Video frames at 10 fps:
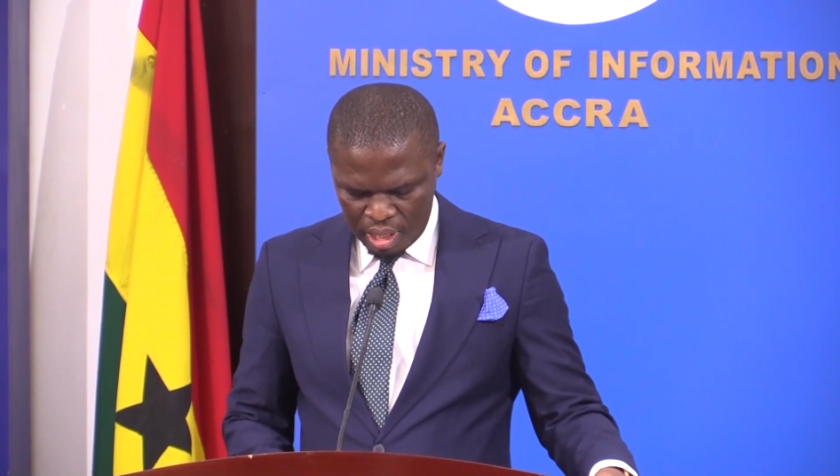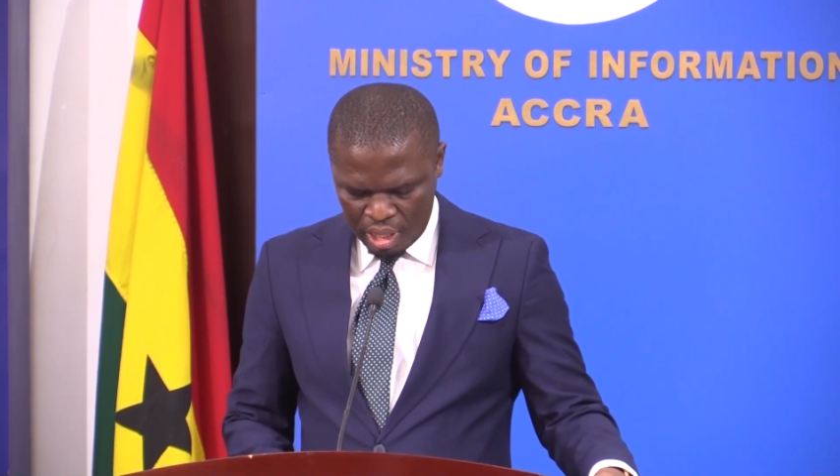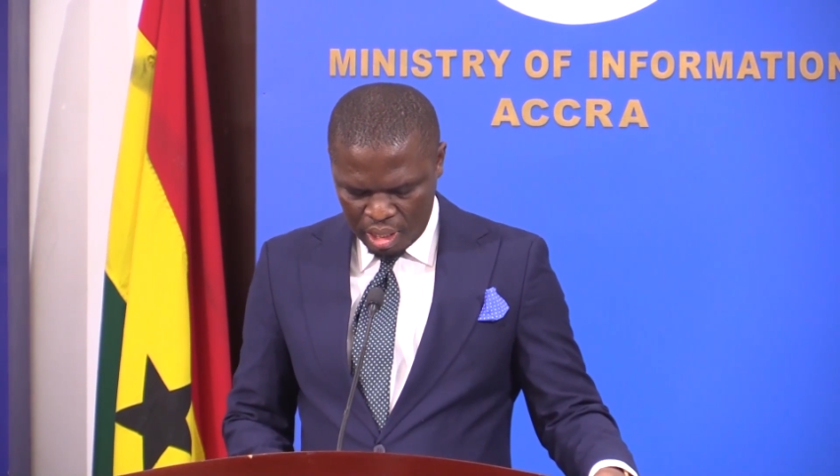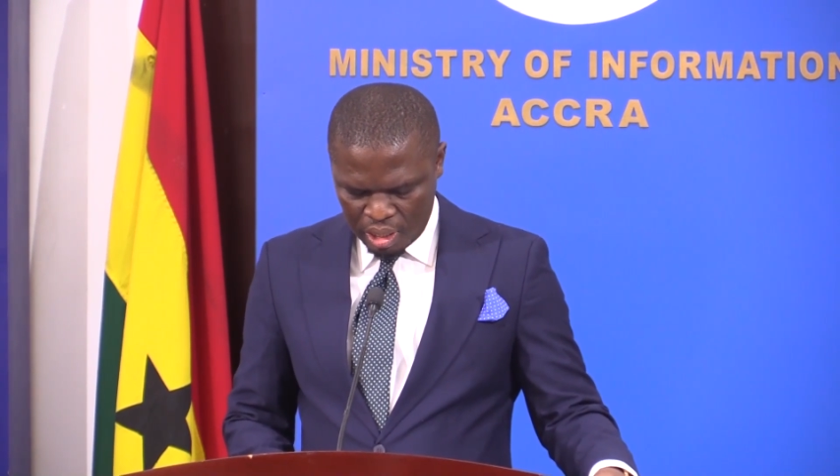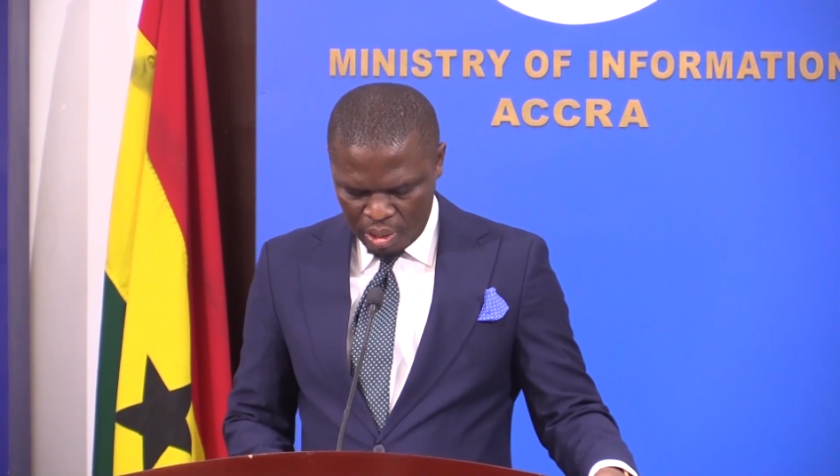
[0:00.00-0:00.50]

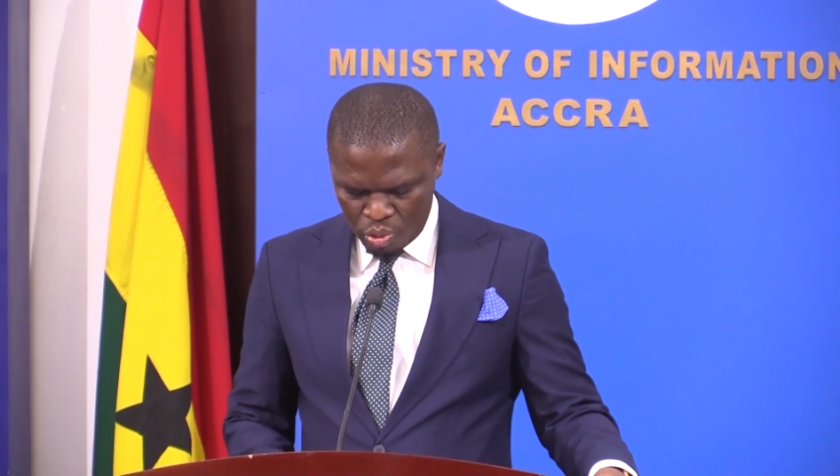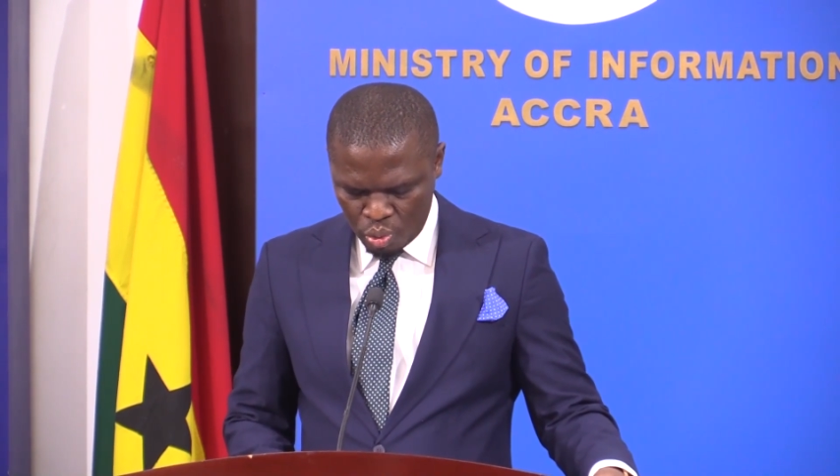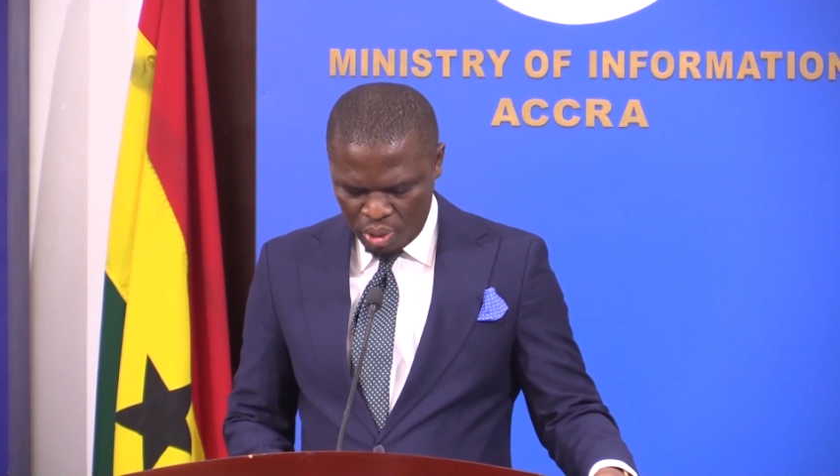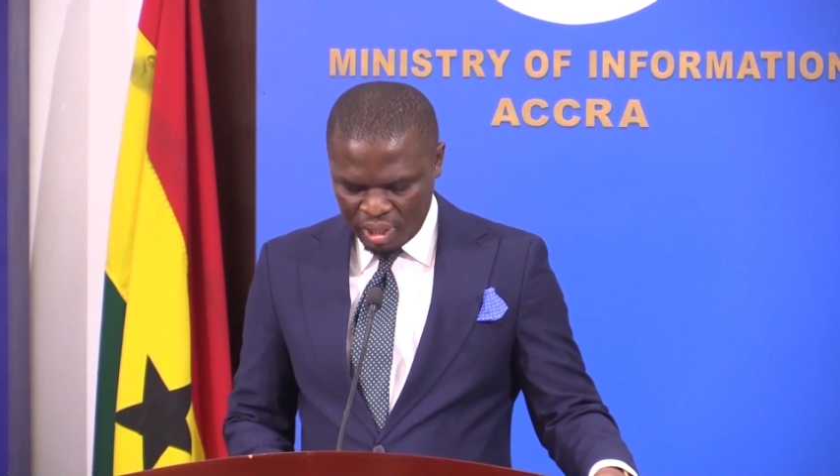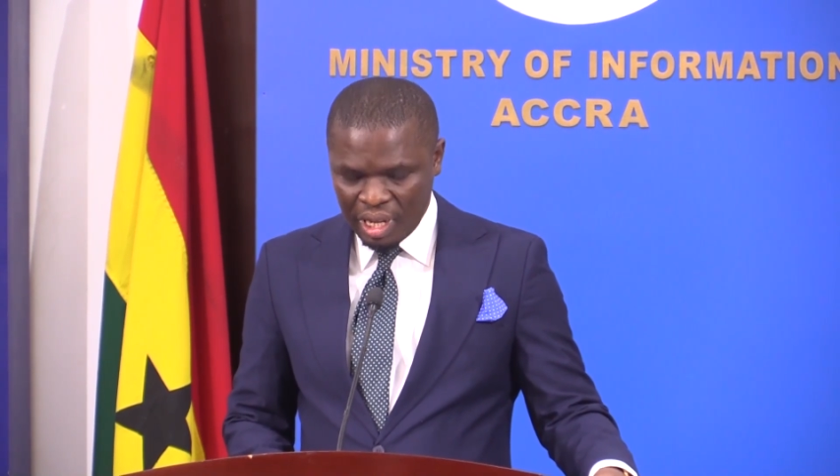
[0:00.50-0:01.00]
and the games
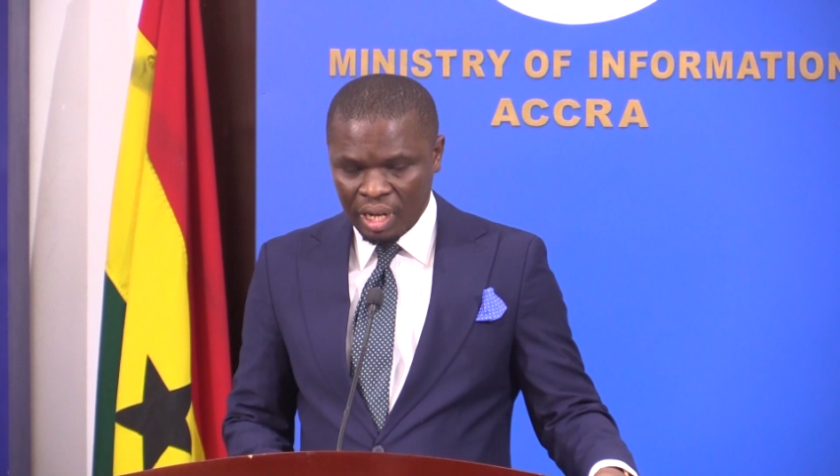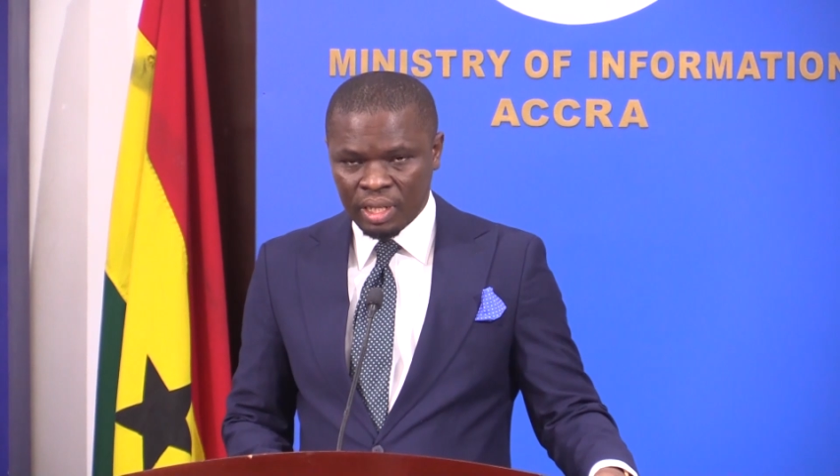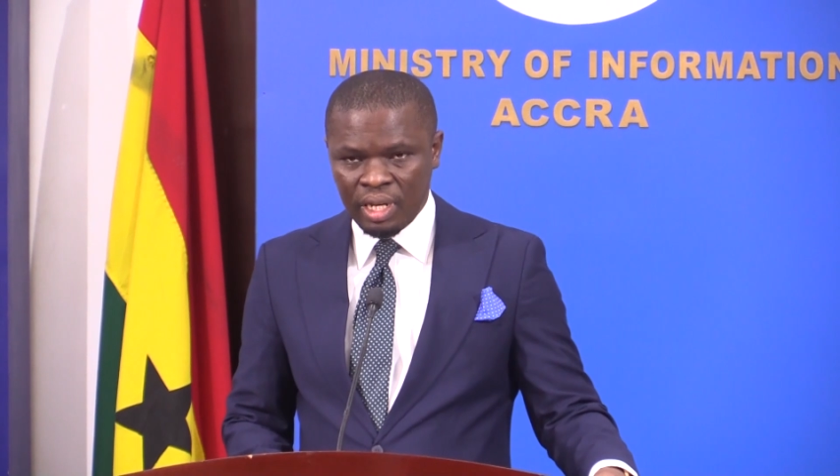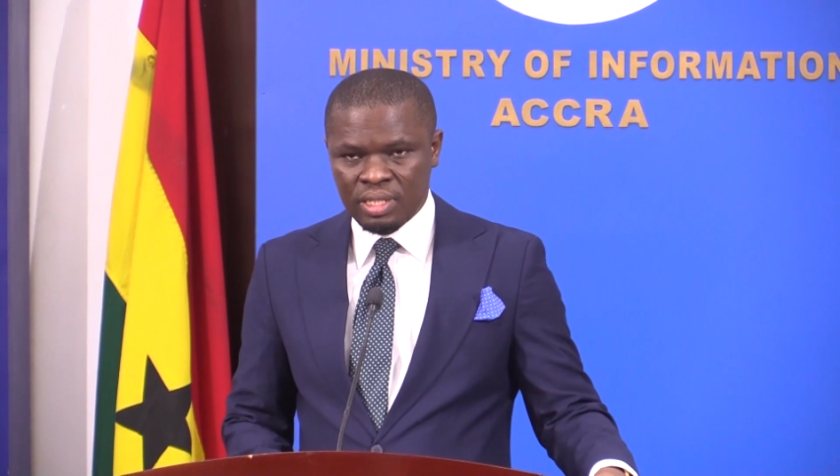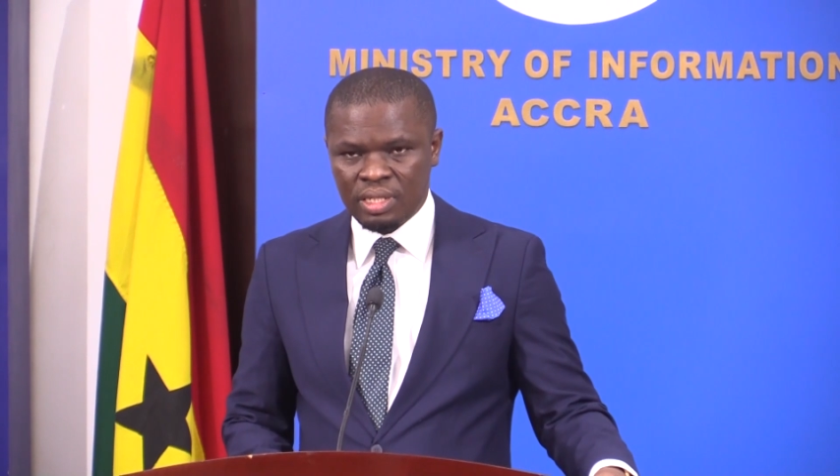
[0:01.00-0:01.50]
will
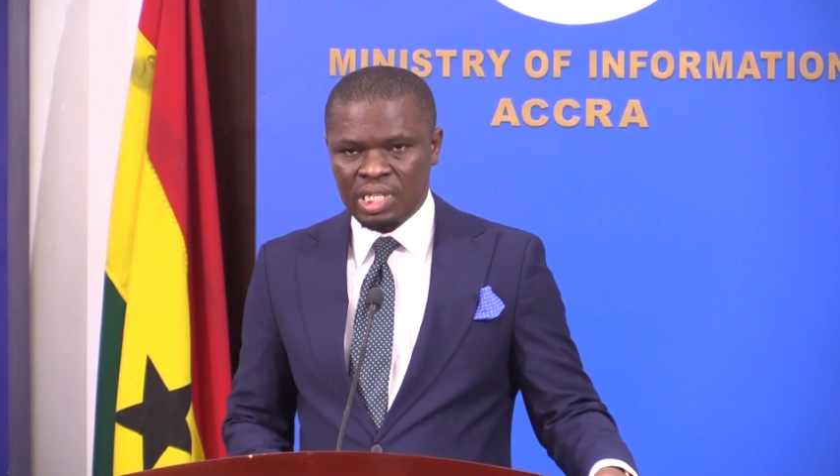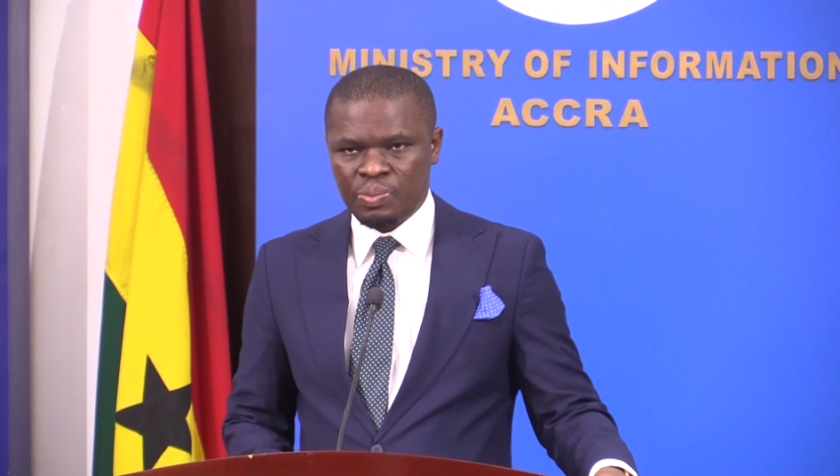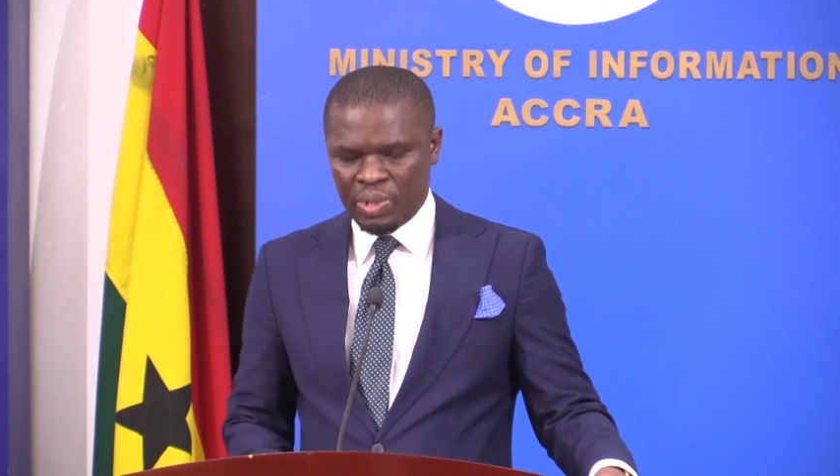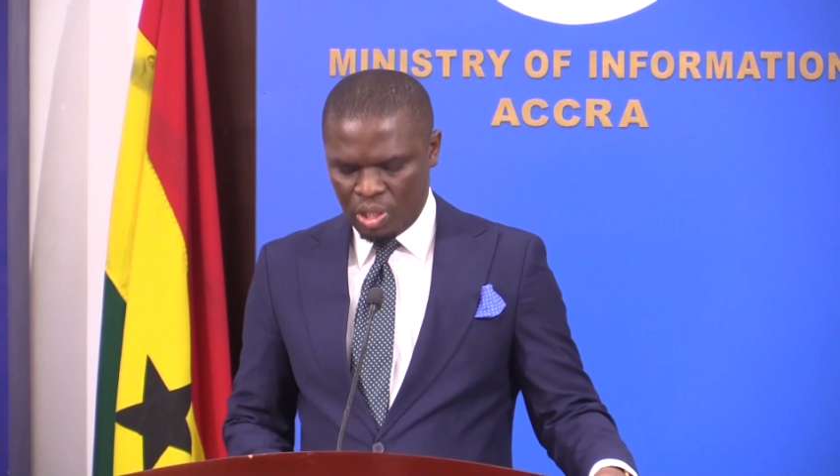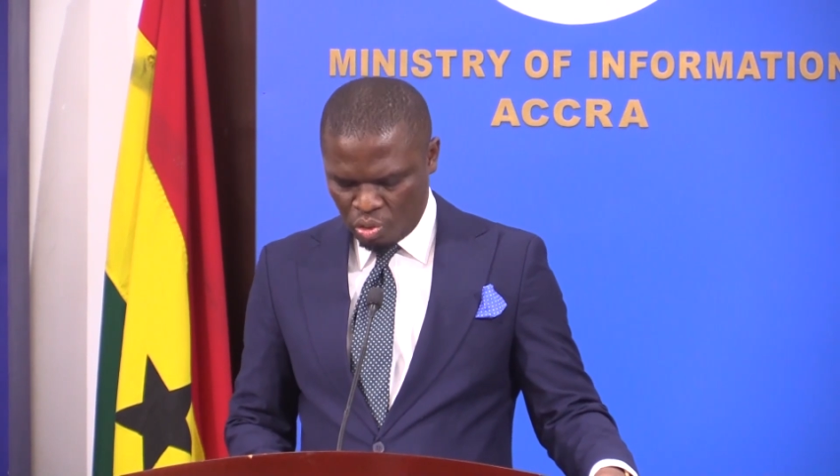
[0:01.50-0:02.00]
inculcate the
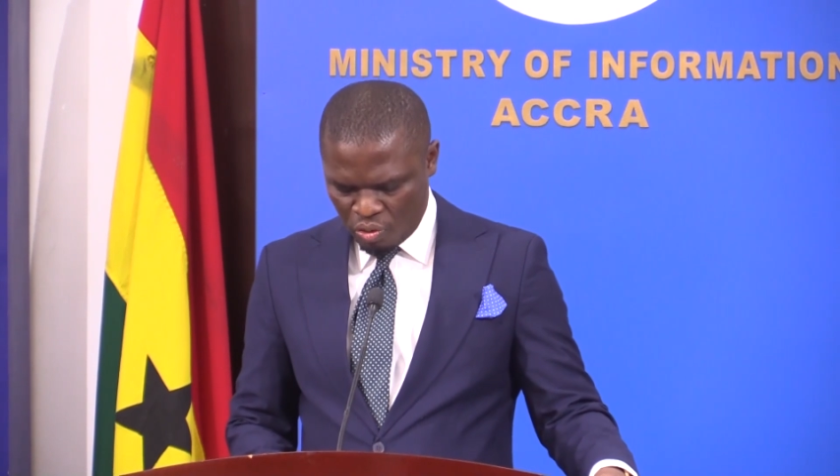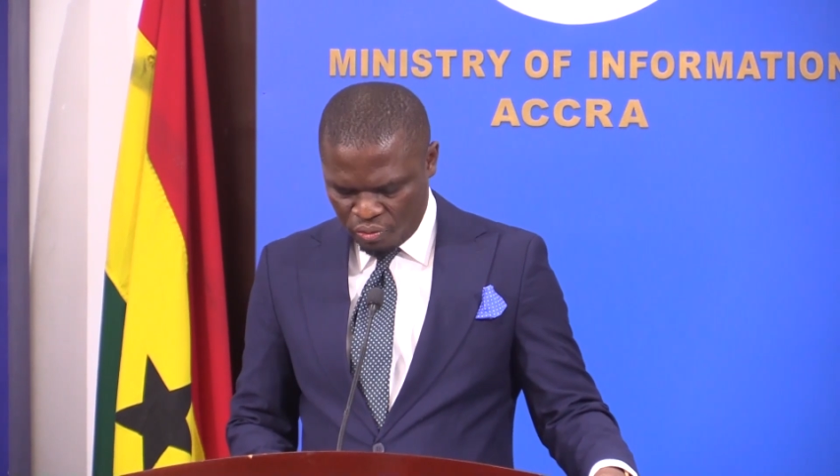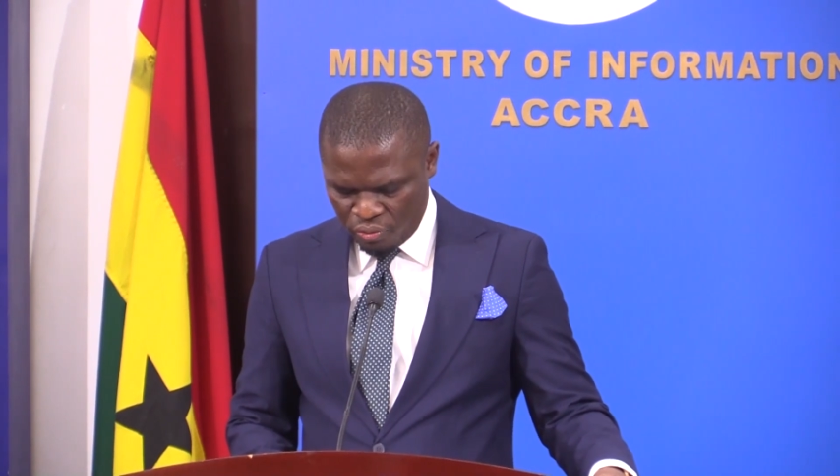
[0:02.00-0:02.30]
spirit of